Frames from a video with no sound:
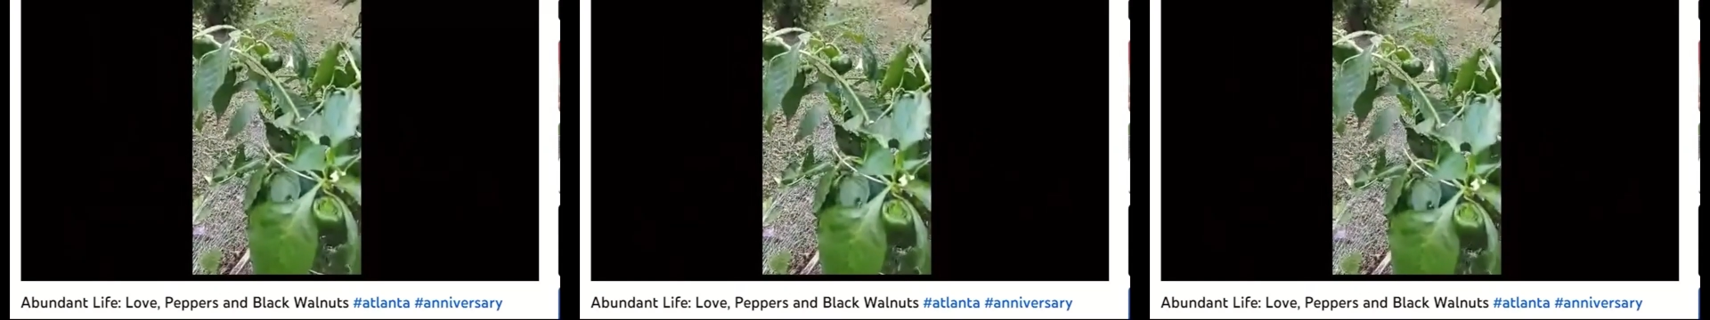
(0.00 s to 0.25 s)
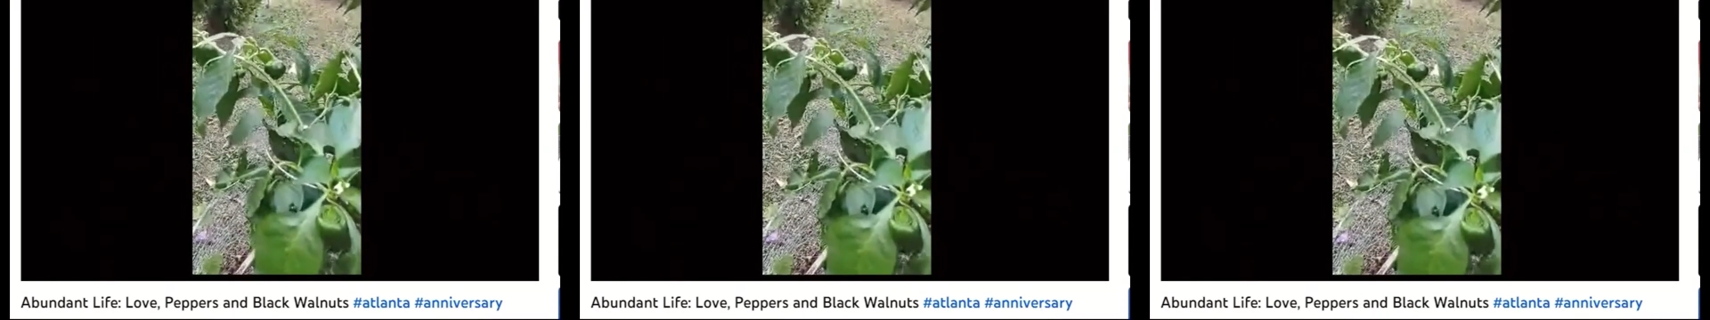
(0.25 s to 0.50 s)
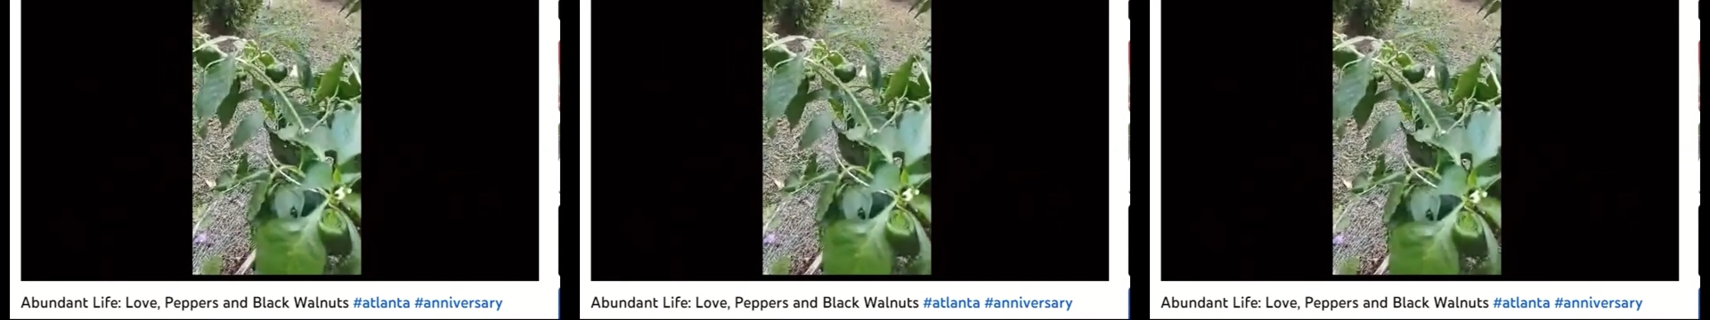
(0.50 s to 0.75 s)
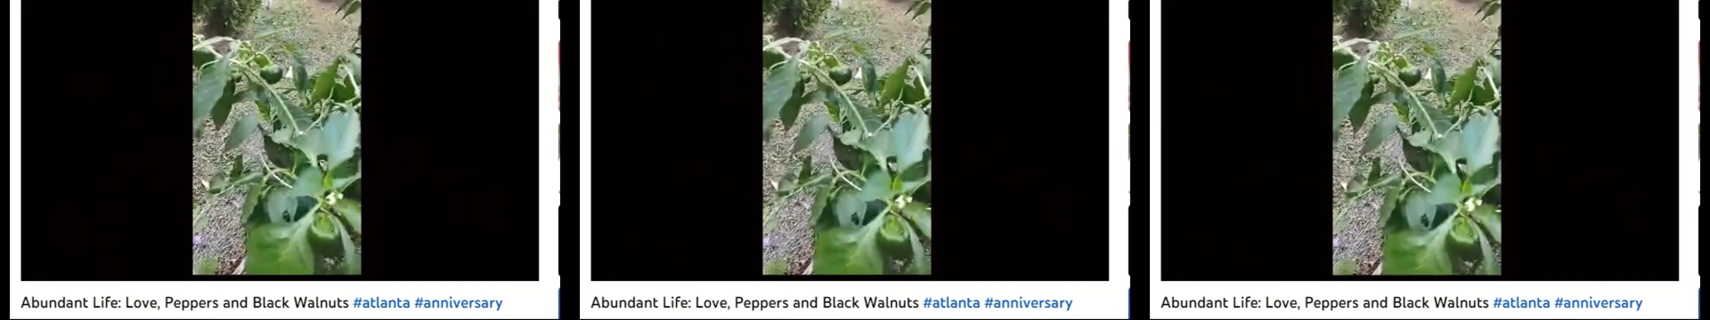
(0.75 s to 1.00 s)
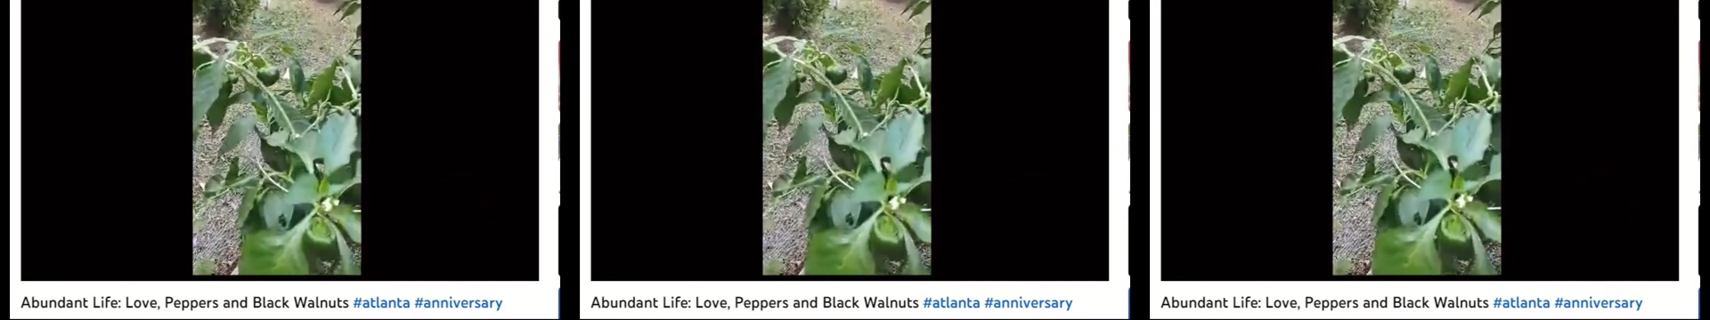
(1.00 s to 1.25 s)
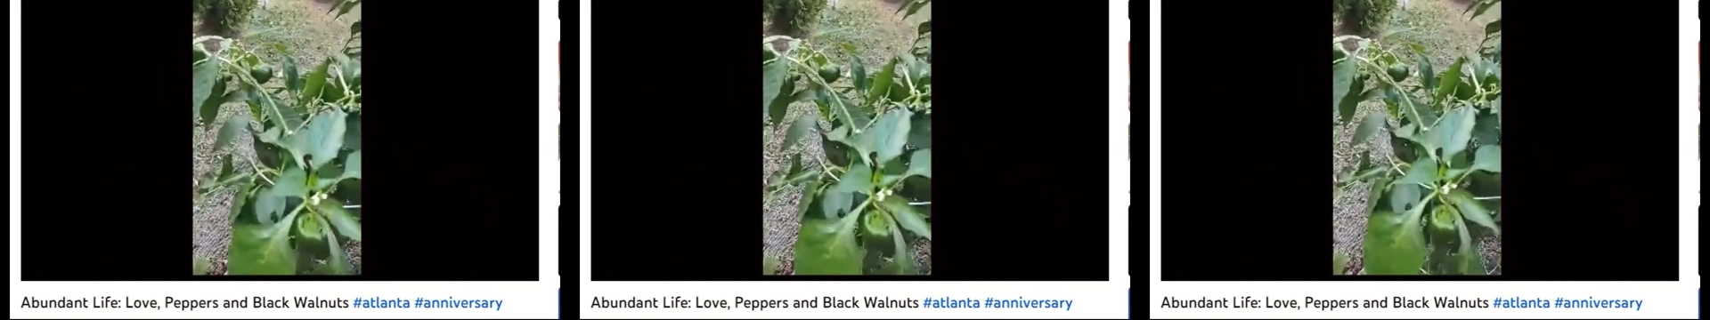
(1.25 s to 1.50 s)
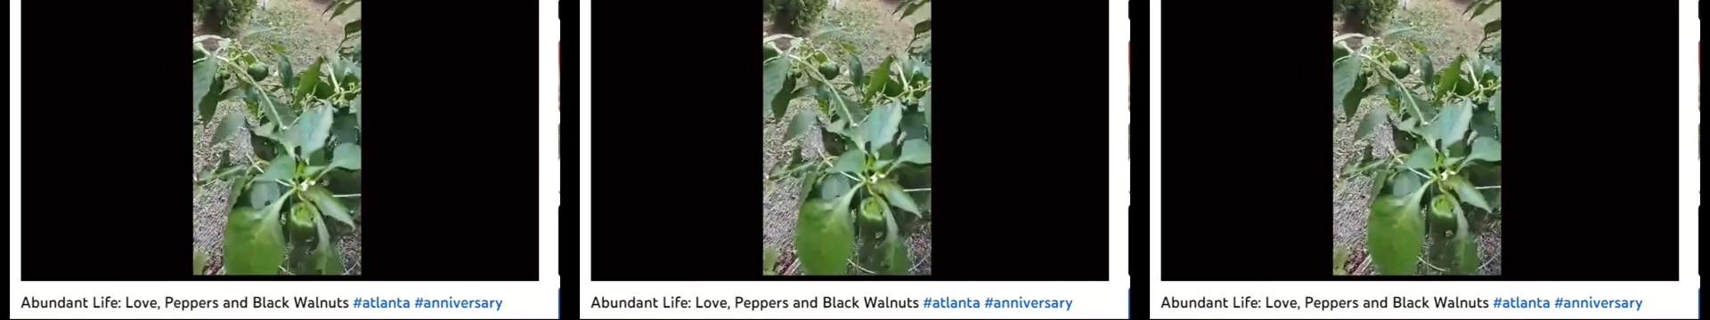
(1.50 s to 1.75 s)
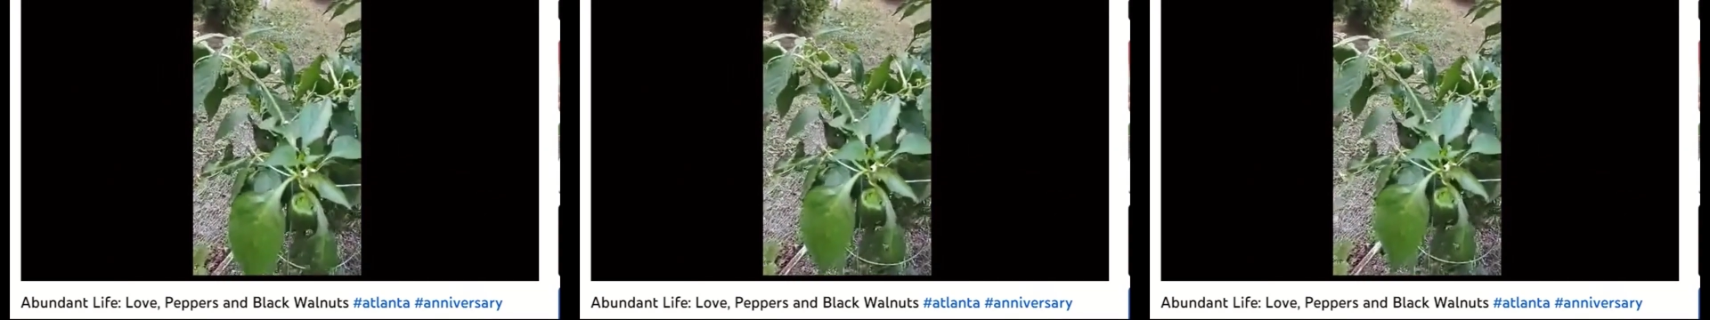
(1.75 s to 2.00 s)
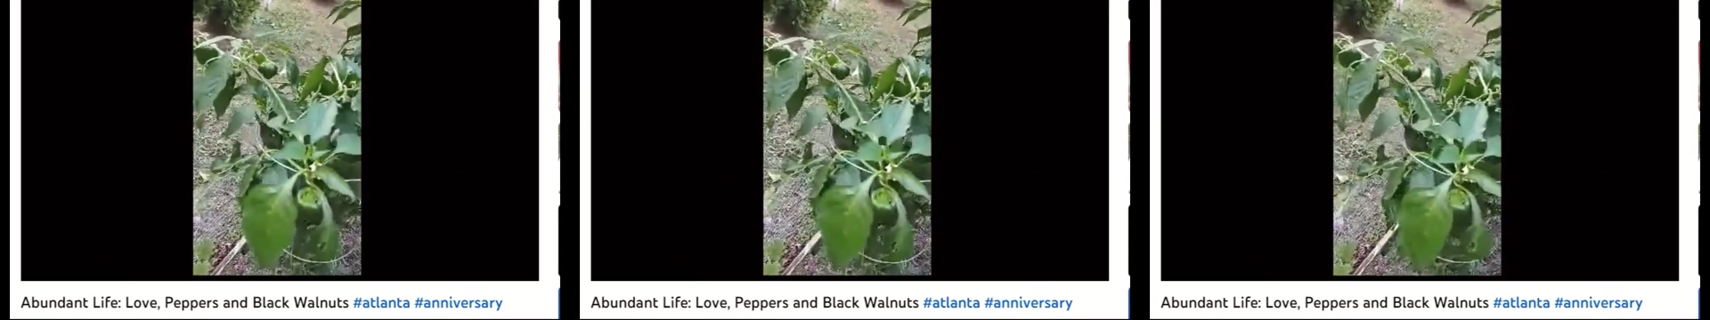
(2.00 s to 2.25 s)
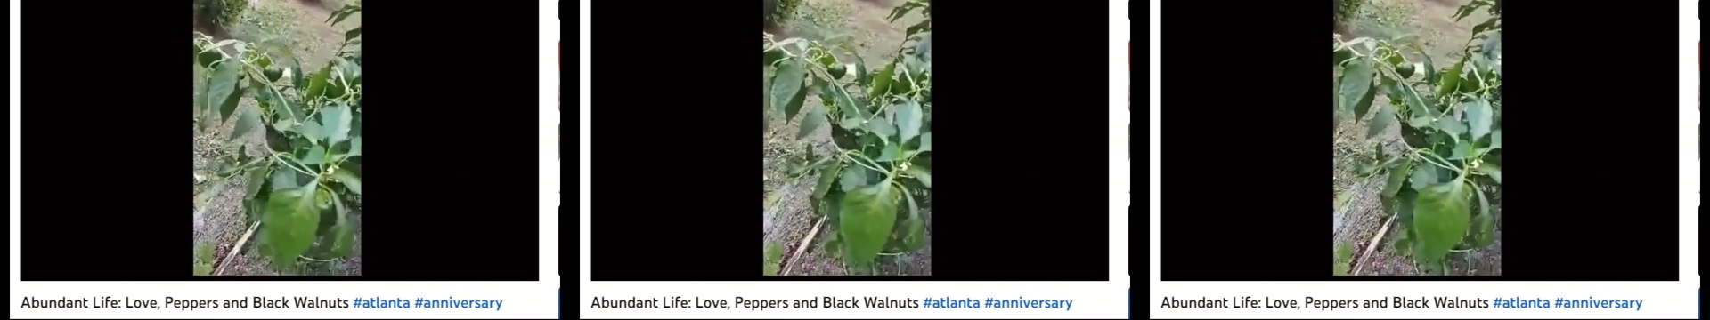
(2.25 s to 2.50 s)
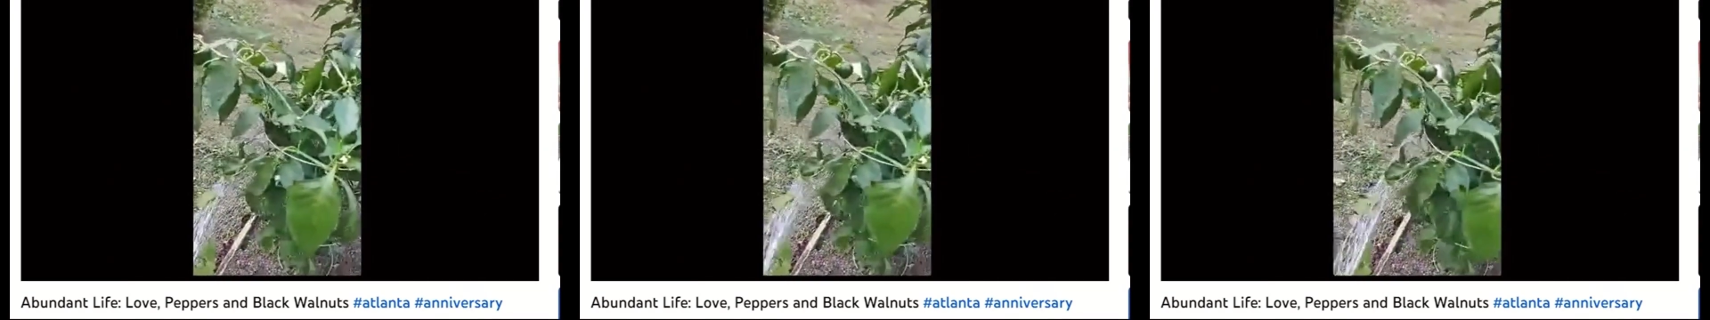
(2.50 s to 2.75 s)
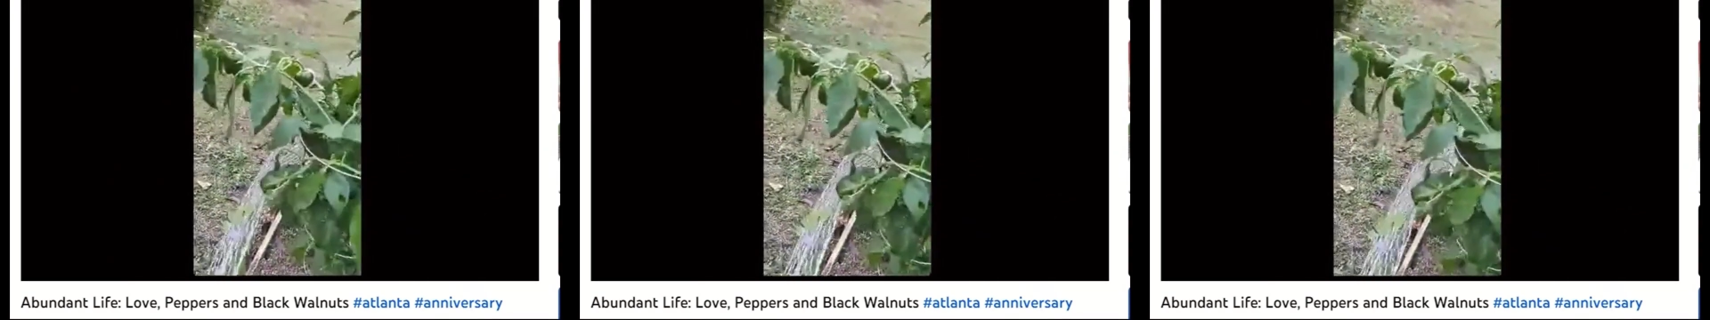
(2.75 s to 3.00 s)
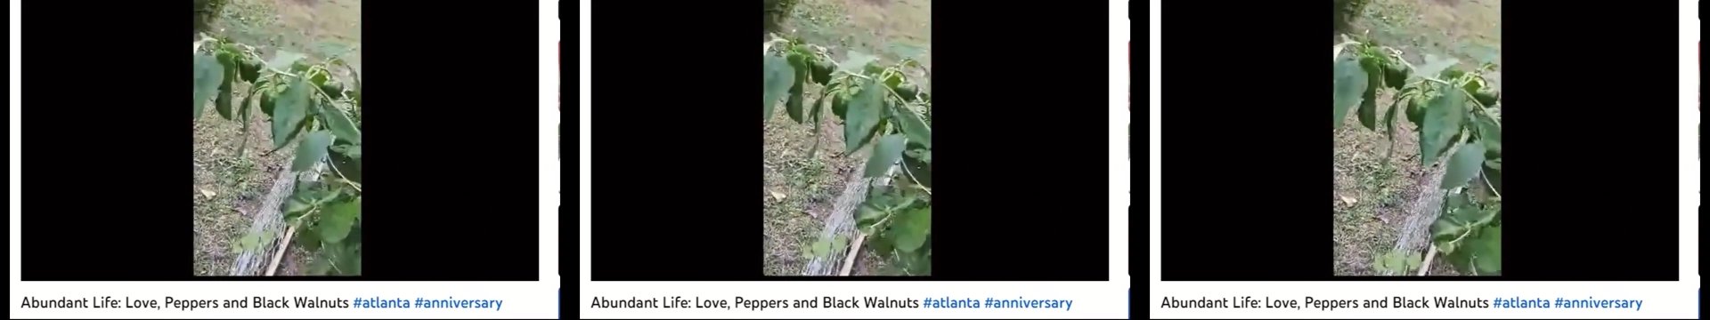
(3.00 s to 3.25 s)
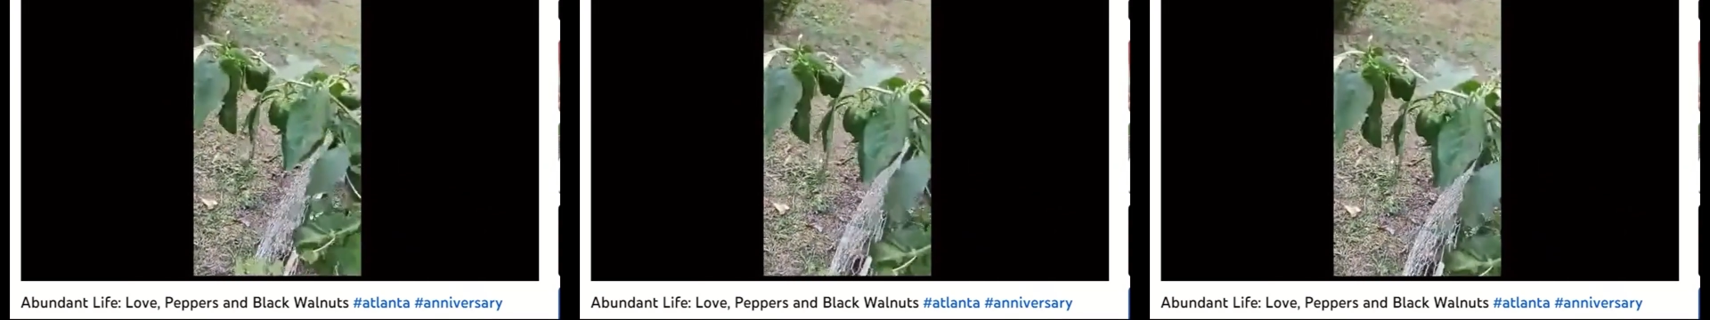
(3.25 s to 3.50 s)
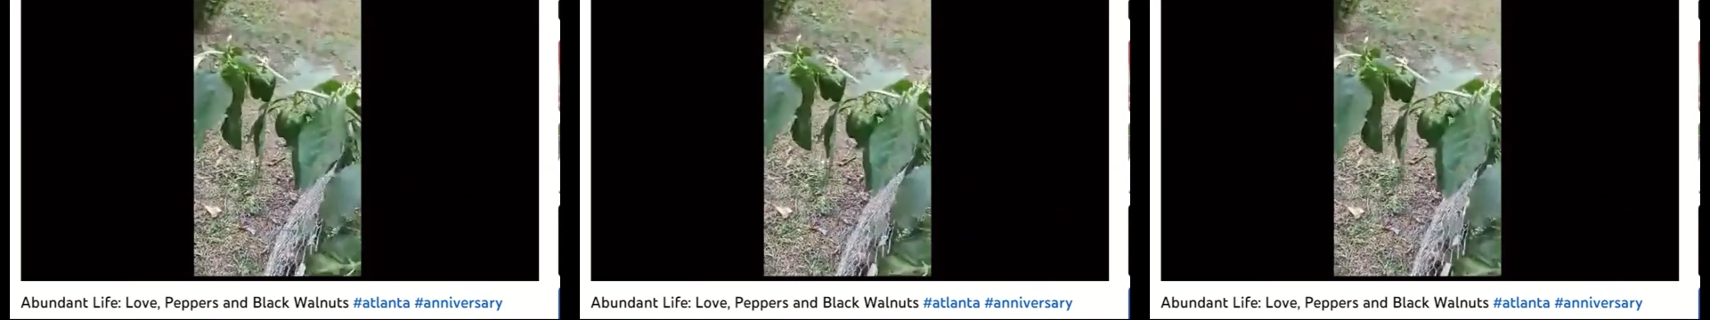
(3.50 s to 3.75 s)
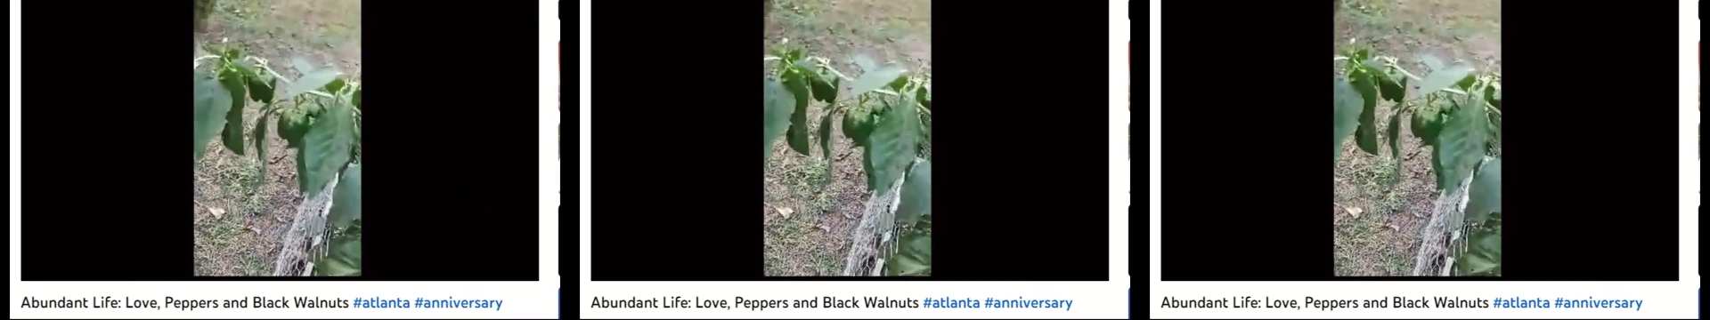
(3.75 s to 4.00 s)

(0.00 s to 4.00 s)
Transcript: No face is visible, so there are no lips to read.